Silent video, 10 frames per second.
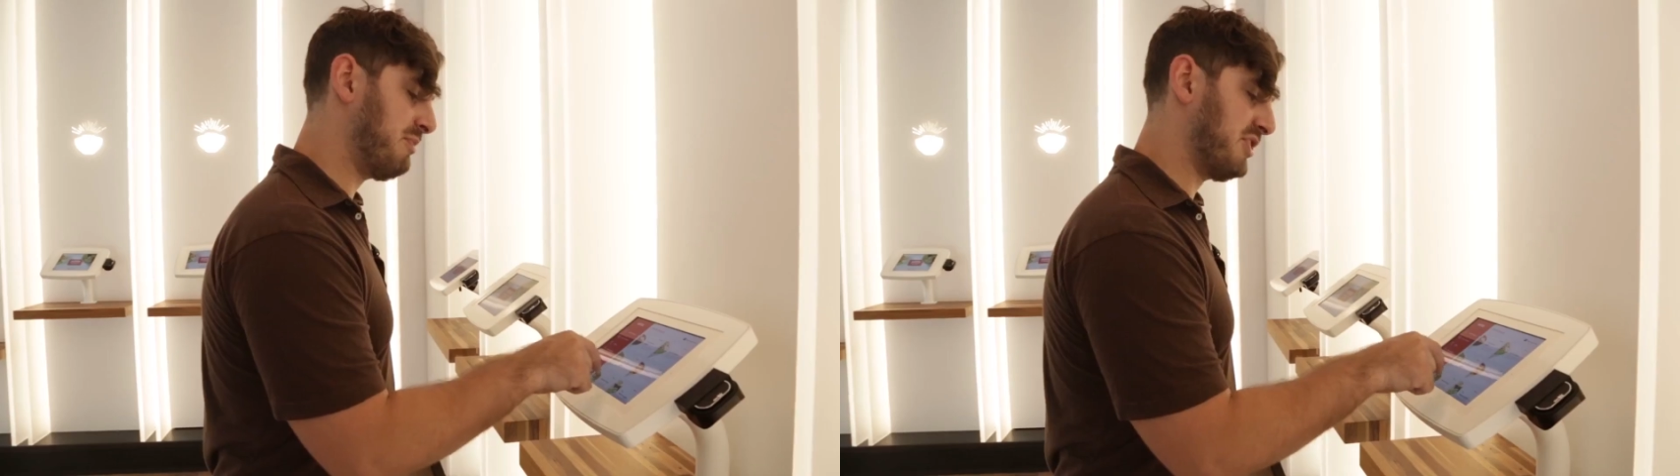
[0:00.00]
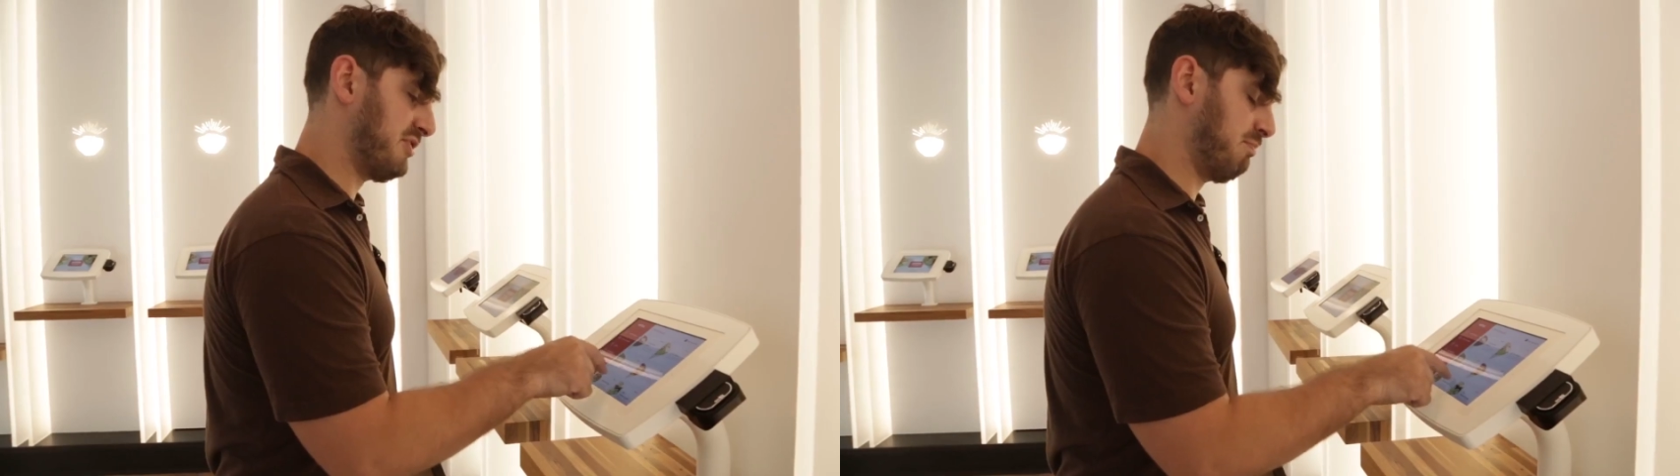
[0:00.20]

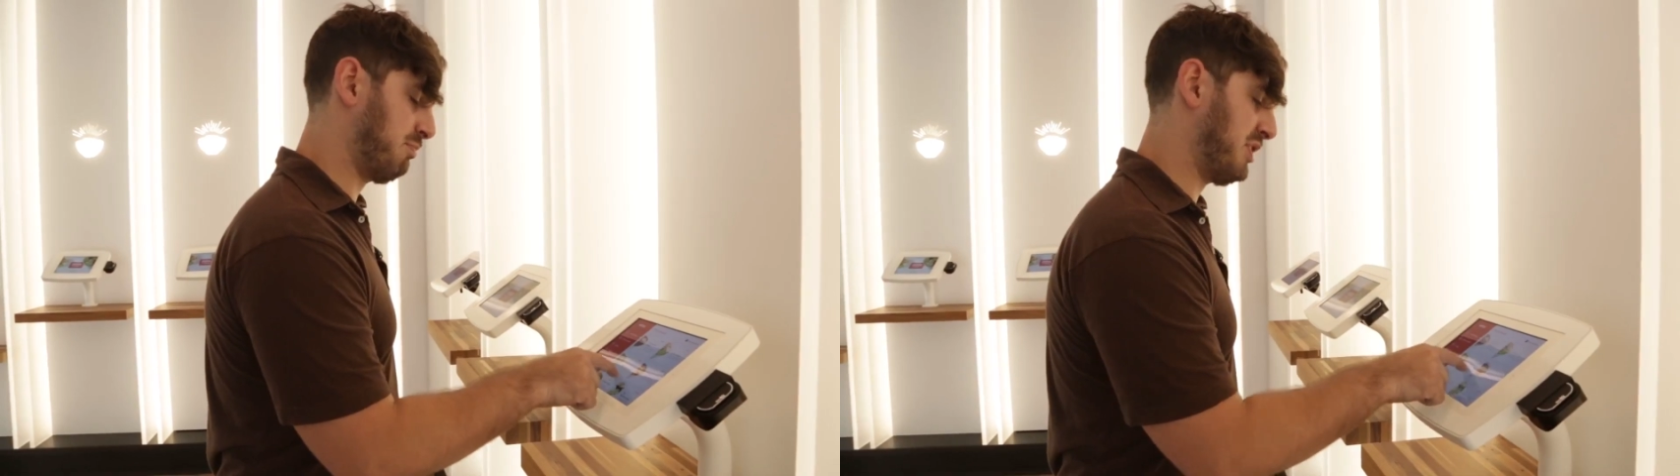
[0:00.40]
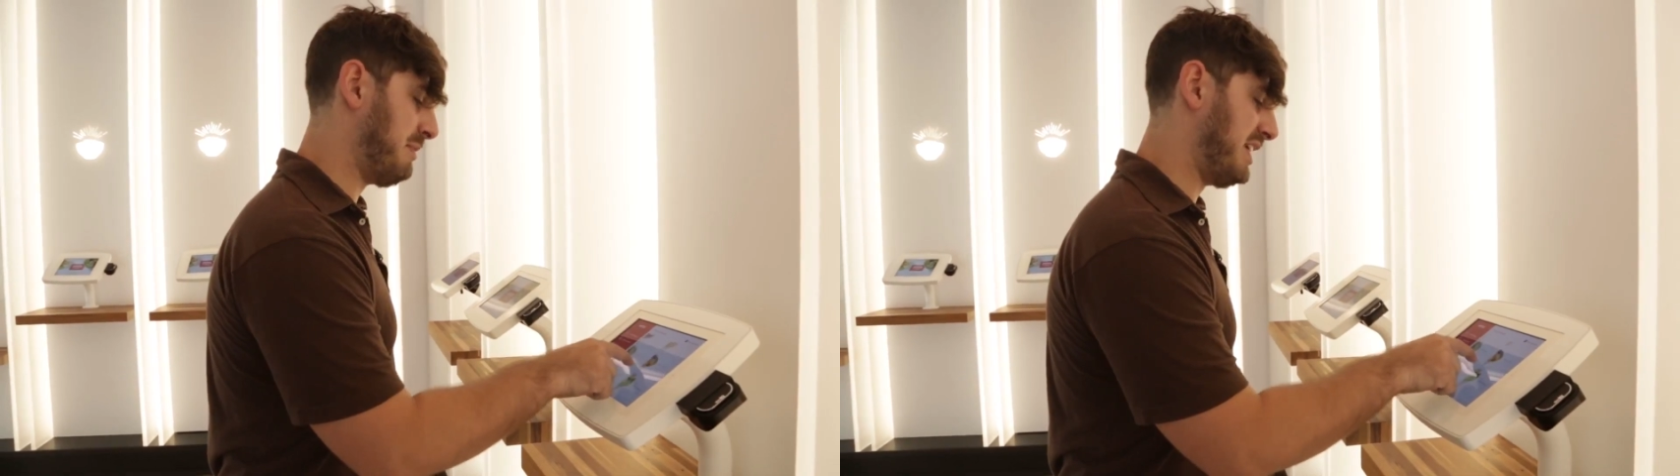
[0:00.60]
from the
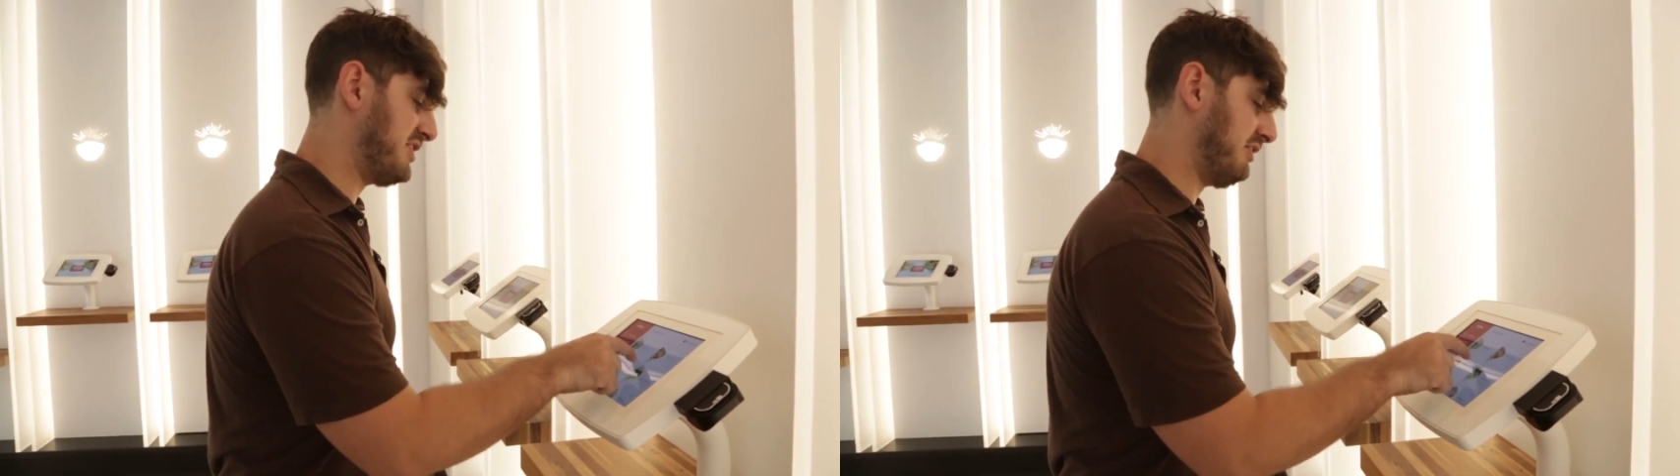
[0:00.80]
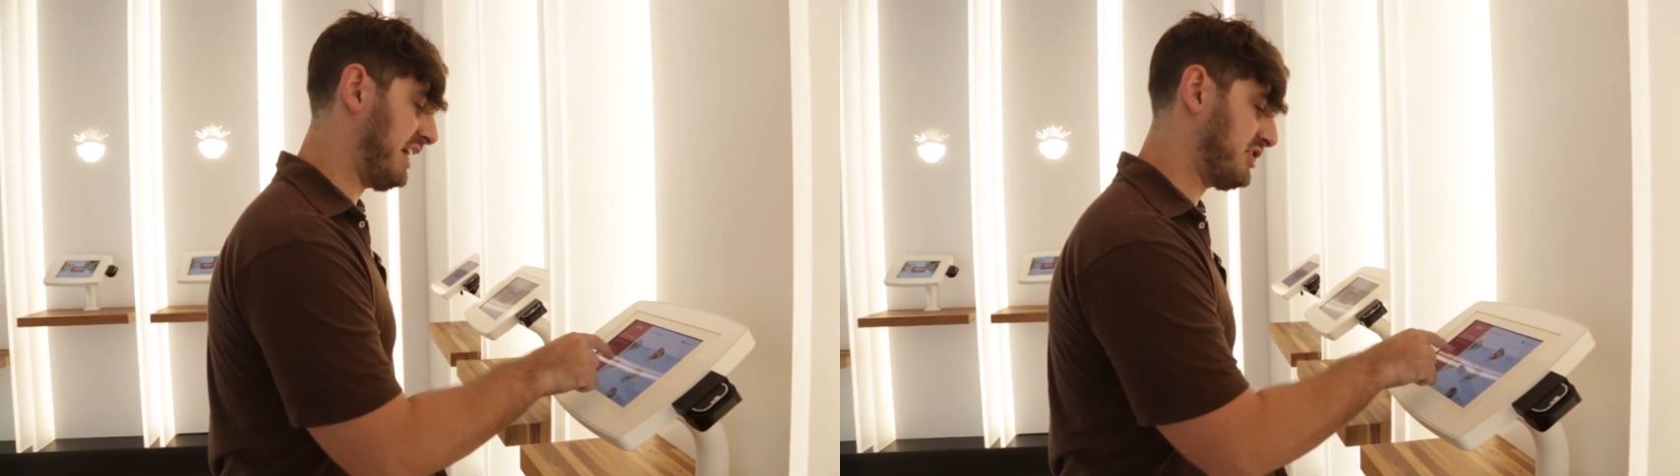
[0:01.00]

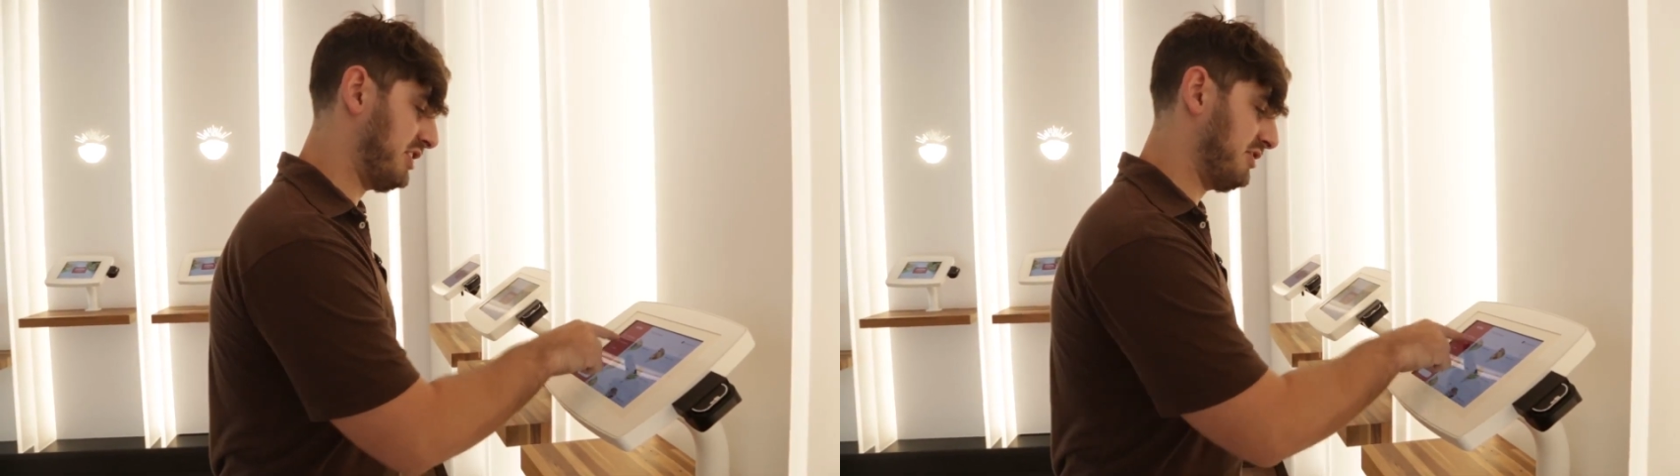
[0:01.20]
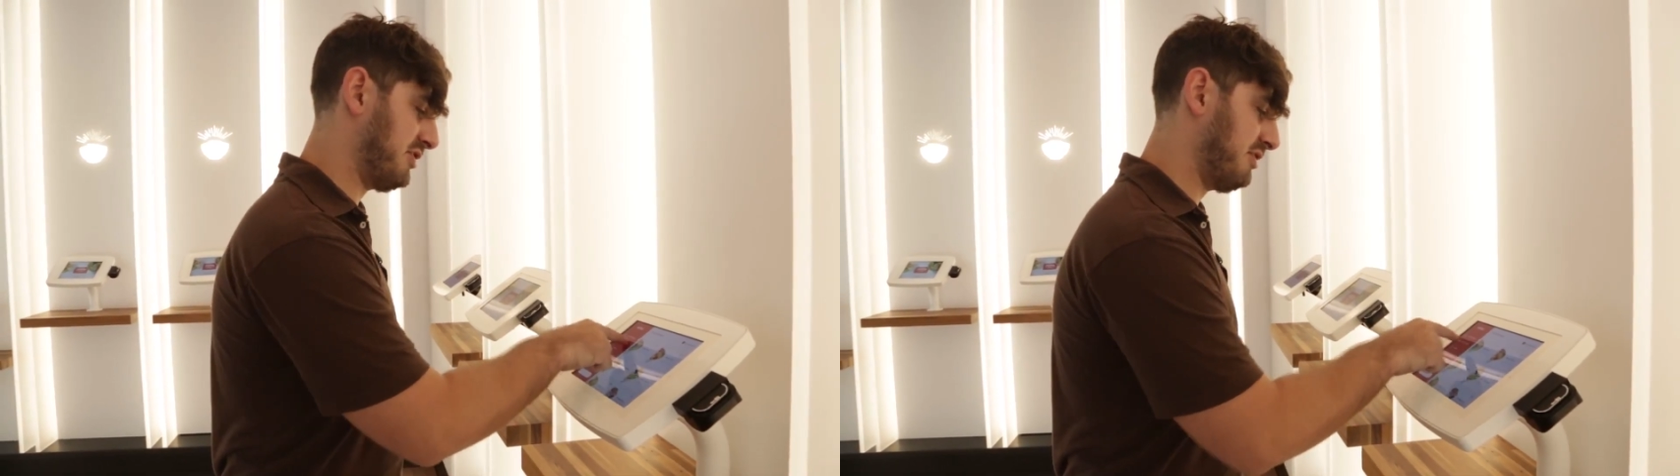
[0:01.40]
pre-made
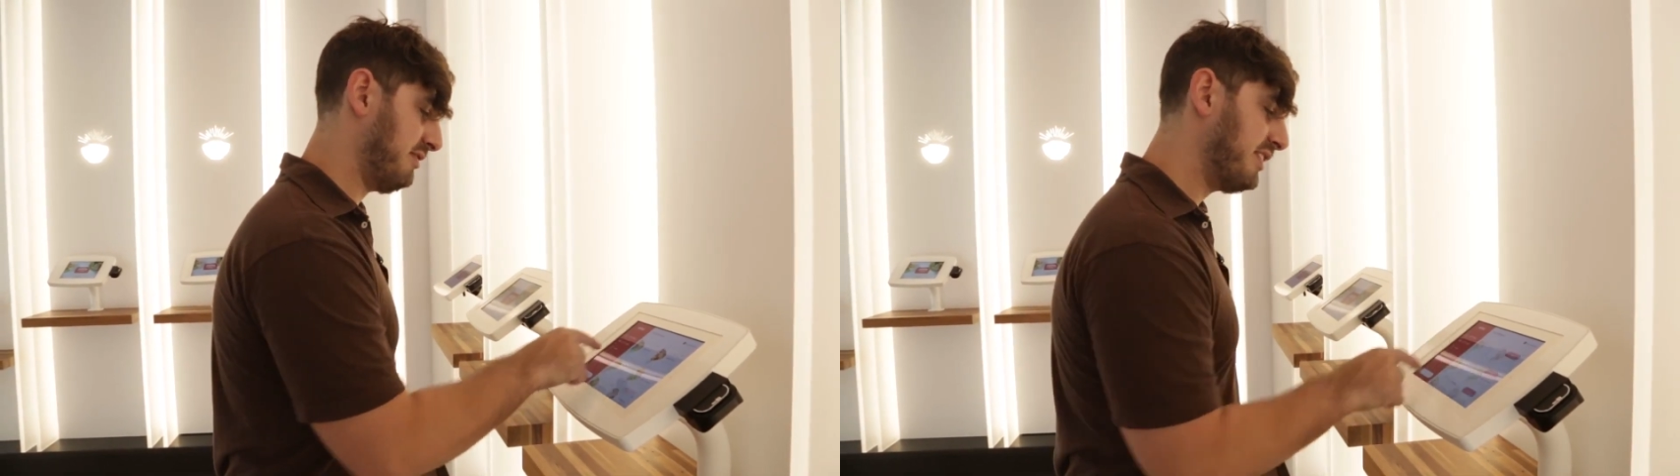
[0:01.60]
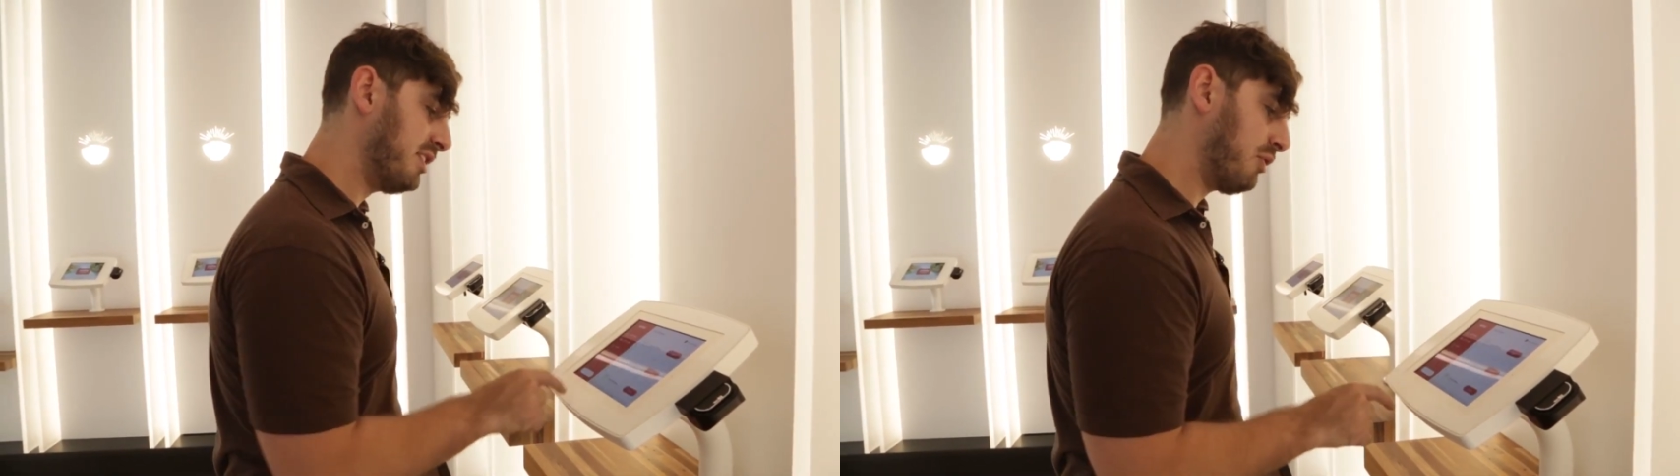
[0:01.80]
selections
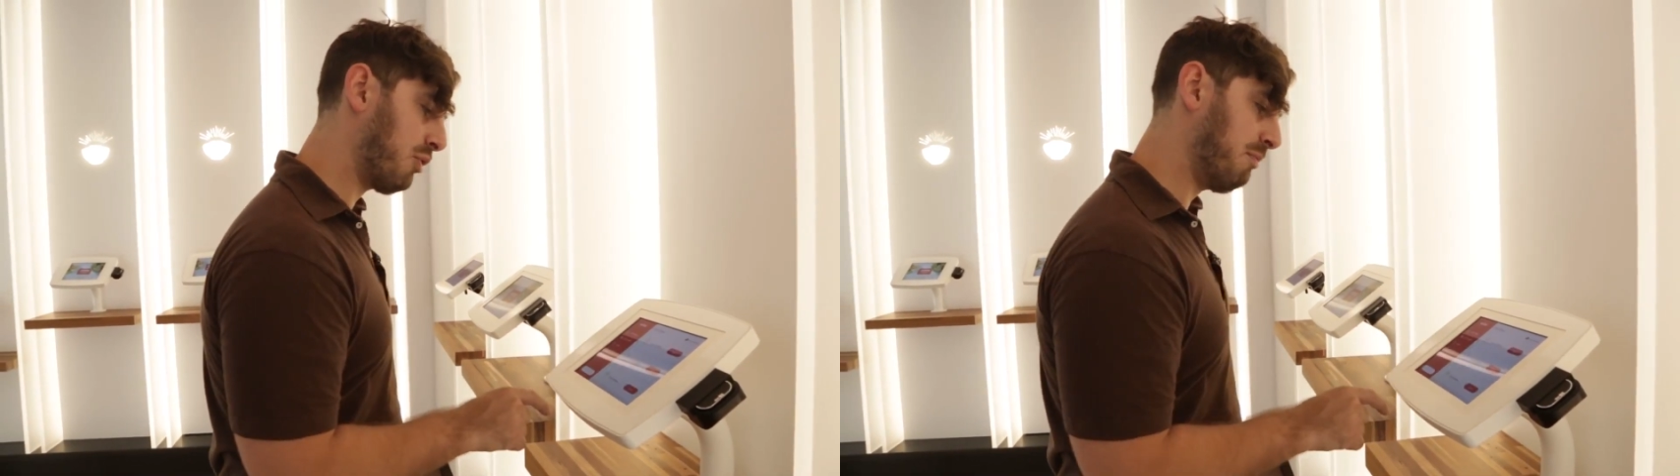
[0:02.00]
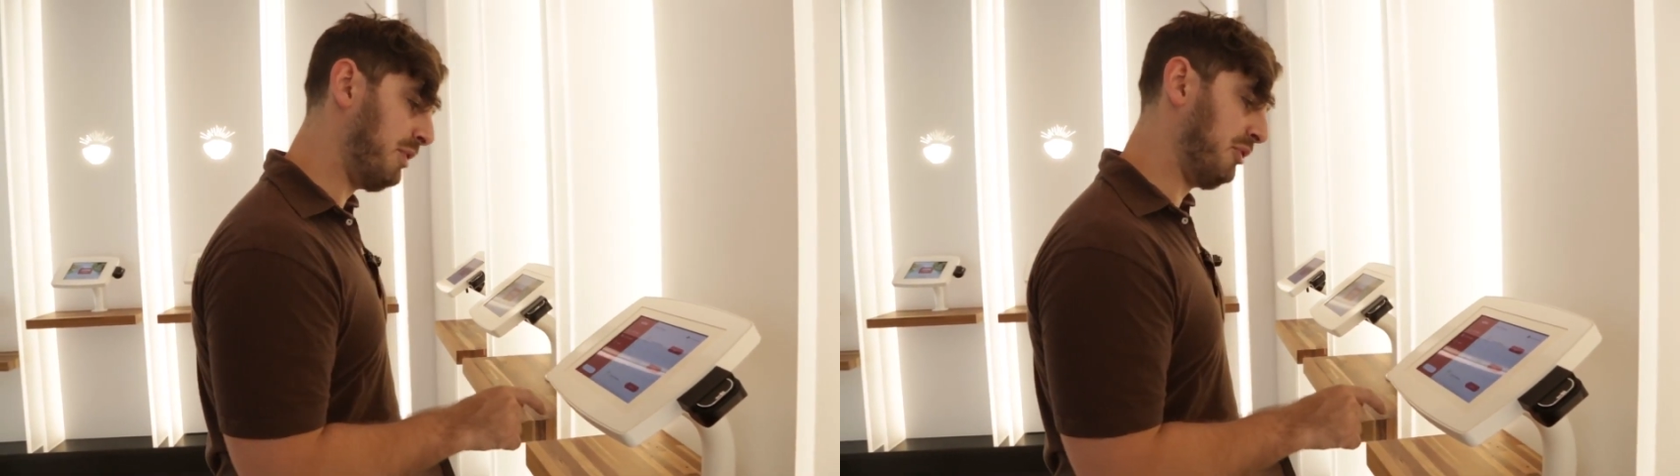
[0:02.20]
or